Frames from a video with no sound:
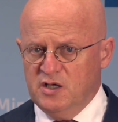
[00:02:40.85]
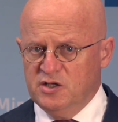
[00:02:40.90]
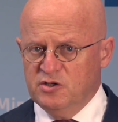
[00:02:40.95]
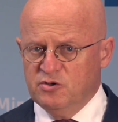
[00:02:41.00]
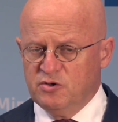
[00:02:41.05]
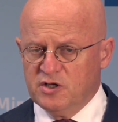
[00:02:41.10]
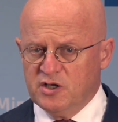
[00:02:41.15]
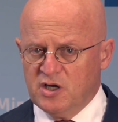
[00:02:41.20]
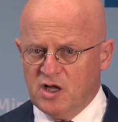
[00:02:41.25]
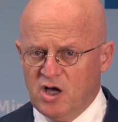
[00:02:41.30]

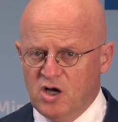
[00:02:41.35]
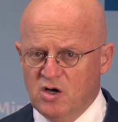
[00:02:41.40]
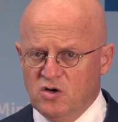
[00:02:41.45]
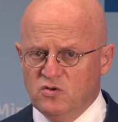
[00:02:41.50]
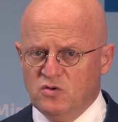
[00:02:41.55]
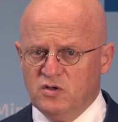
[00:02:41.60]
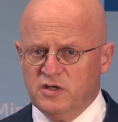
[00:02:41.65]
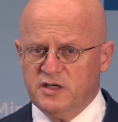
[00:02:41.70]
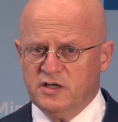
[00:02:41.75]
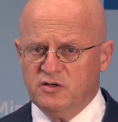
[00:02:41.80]
You can
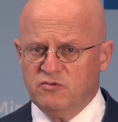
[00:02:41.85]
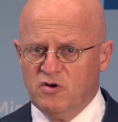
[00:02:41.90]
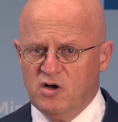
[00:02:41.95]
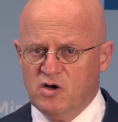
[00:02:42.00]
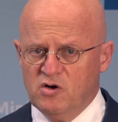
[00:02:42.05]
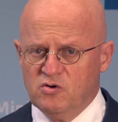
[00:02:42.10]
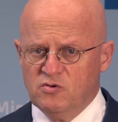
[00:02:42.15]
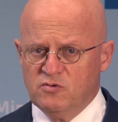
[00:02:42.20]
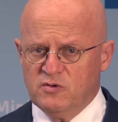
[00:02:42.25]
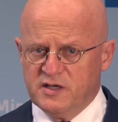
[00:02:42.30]
only
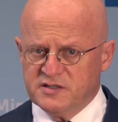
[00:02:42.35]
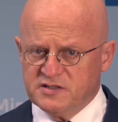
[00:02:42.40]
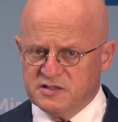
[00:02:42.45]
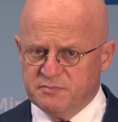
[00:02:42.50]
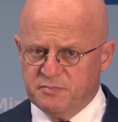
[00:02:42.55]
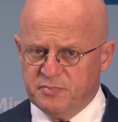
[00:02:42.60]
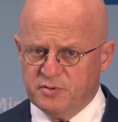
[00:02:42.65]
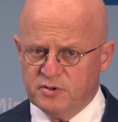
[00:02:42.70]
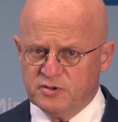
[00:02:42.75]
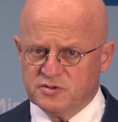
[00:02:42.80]
grow as a
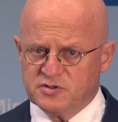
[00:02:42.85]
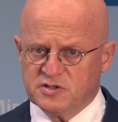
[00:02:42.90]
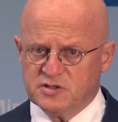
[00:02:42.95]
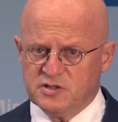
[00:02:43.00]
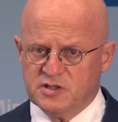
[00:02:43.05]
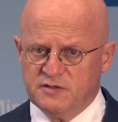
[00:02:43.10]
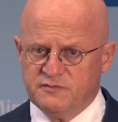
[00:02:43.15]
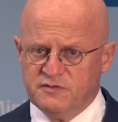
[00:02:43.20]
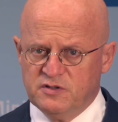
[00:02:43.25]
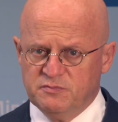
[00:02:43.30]

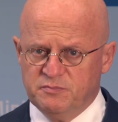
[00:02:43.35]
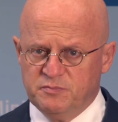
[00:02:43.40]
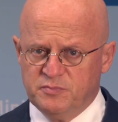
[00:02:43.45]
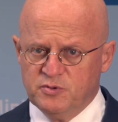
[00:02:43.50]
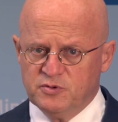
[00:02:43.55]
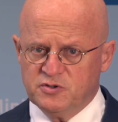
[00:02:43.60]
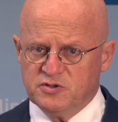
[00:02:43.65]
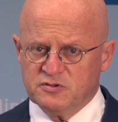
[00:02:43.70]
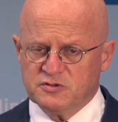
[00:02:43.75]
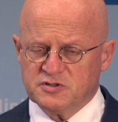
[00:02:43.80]
person if you
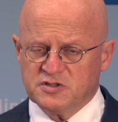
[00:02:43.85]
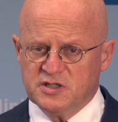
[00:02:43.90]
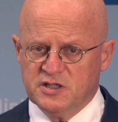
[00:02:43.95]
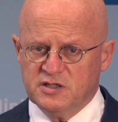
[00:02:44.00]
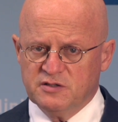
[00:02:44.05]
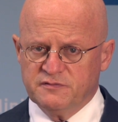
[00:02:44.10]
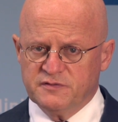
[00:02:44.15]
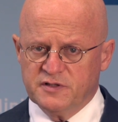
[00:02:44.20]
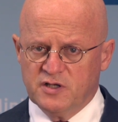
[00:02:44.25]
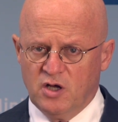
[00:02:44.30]
put
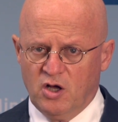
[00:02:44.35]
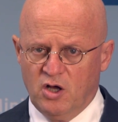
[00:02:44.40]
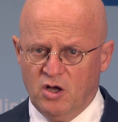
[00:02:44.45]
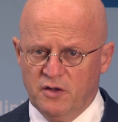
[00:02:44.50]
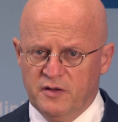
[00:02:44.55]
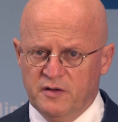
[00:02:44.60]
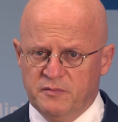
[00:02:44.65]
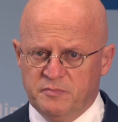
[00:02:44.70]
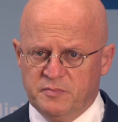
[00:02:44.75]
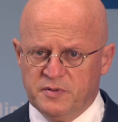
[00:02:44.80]
yourself in
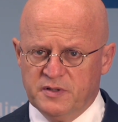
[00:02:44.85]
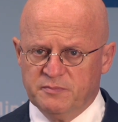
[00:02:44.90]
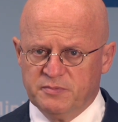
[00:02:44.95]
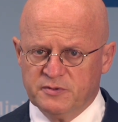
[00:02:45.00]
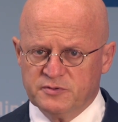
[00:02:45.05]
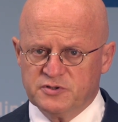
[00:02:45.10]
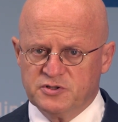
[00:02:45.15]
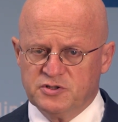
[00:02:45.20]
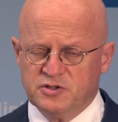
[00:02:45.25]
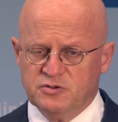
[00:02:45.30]
other
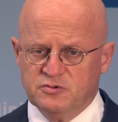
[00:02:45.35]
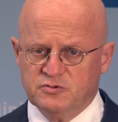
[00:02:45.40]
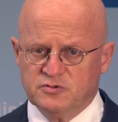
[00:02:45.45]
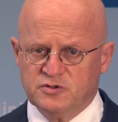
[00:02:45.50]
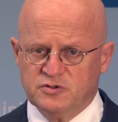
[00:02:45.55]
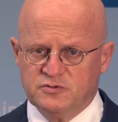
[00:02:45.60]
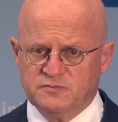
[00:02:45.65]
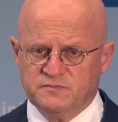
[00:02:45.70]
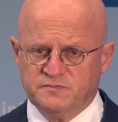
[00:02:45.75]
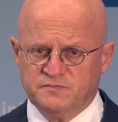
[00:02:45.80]
people's shoes.